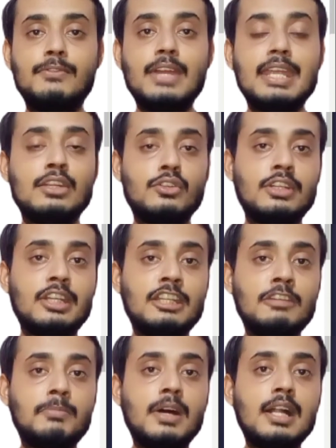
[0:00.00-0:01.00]
is the end
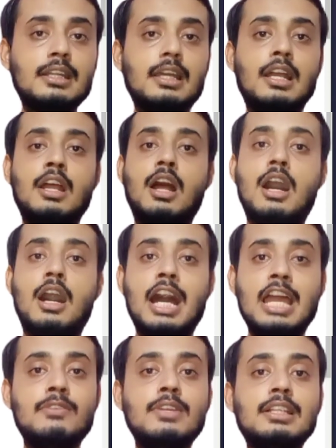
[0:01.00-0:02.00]
of the introductory
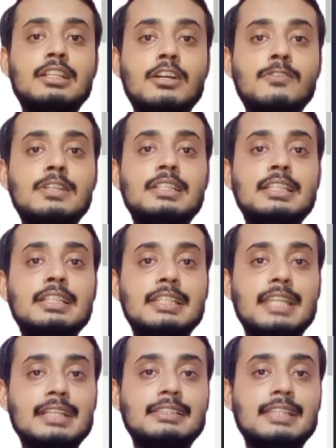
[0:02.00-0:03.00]
part. I will
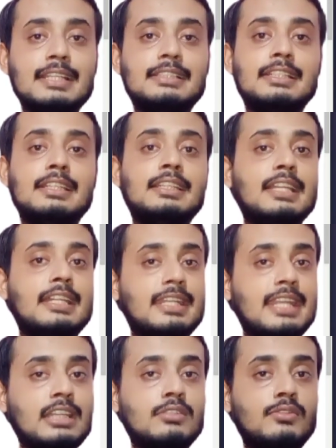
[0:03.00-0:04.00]
cover the next
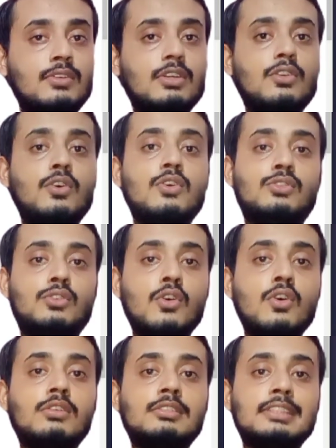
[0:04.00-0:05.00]
session in the next
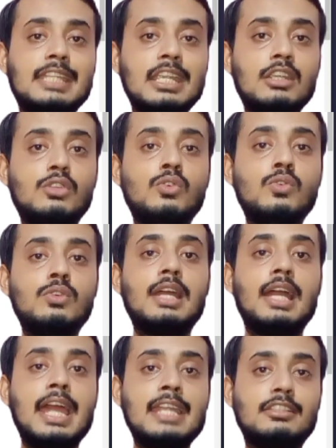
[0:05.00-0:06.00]
video. So
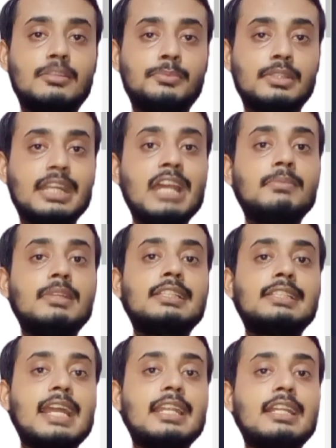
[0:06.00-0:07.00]
stay tuned and
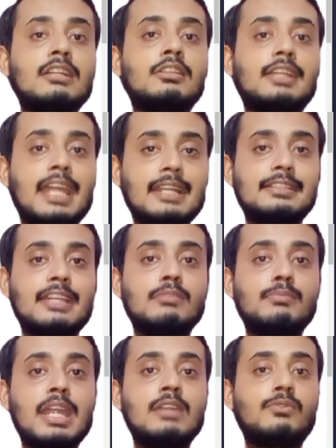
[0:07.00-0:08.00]
subscribe the
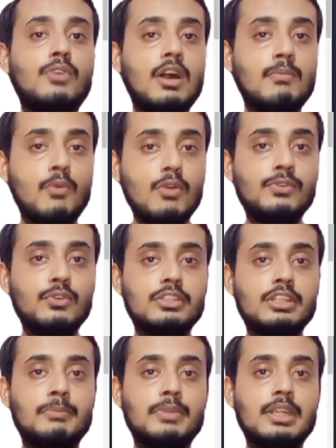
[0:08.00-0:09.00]
channel Getsitement
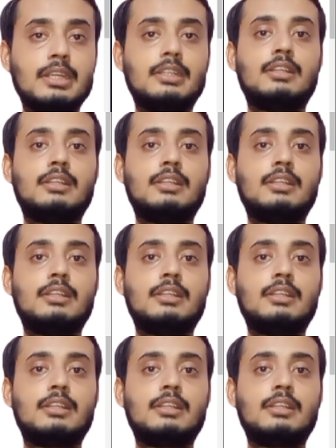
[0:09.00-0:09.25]
for more